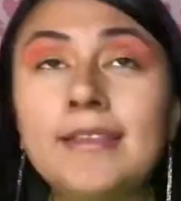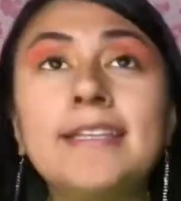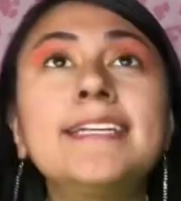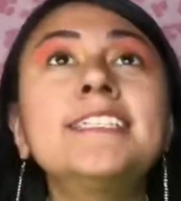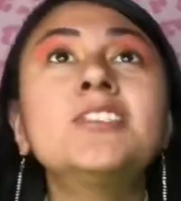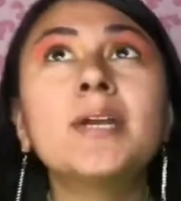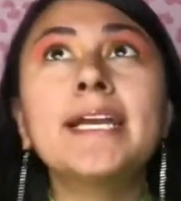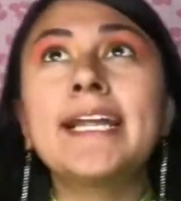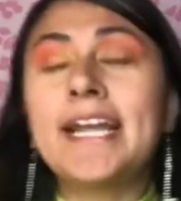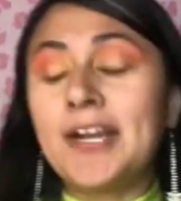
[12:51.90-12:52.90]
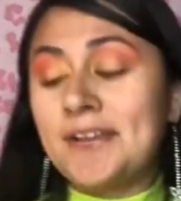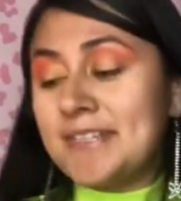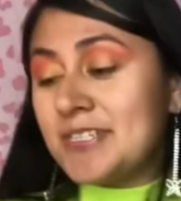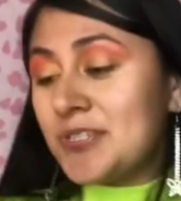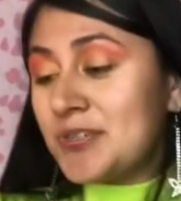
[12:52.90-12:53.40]
These right here,
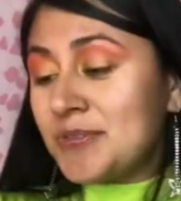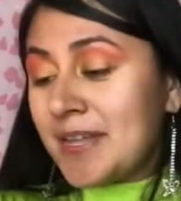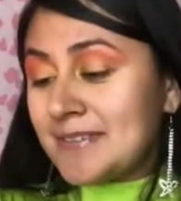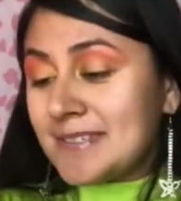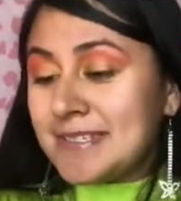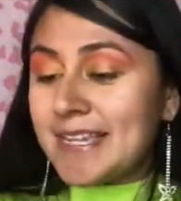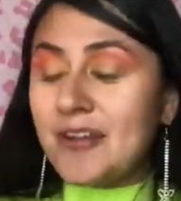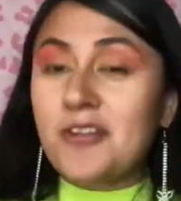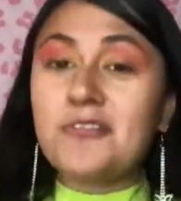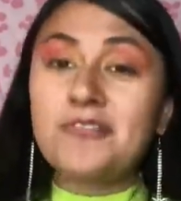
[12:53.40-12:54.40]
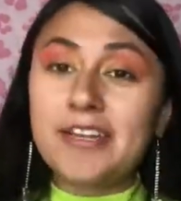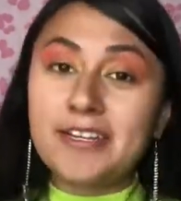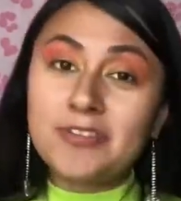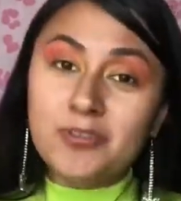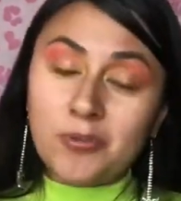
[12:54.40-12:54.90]
these 2000s era
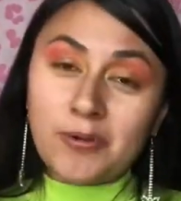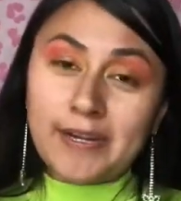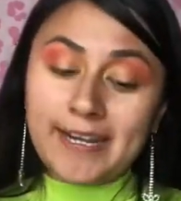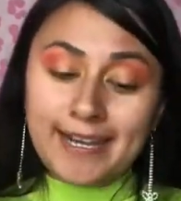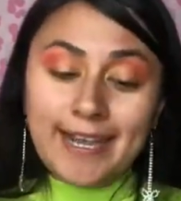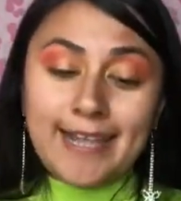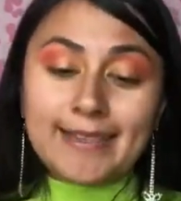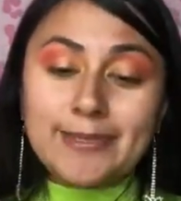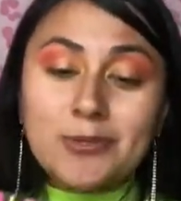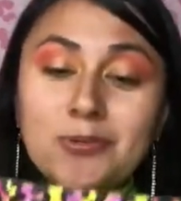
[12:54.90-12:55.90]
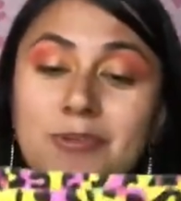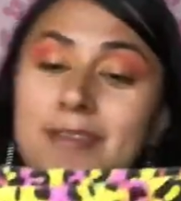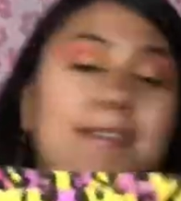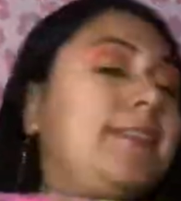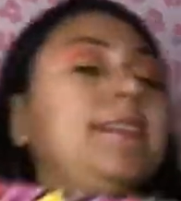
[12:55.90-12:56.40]
Faded Glory, little
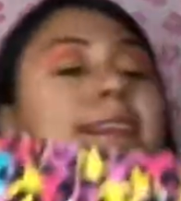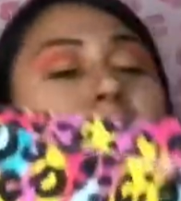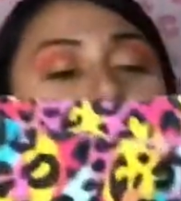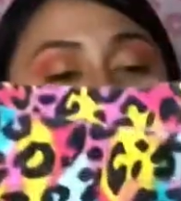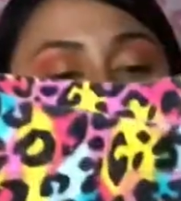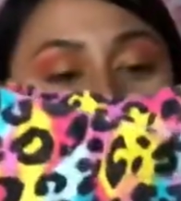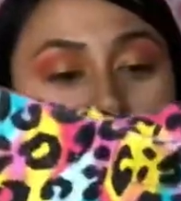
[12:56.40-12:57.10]
leopard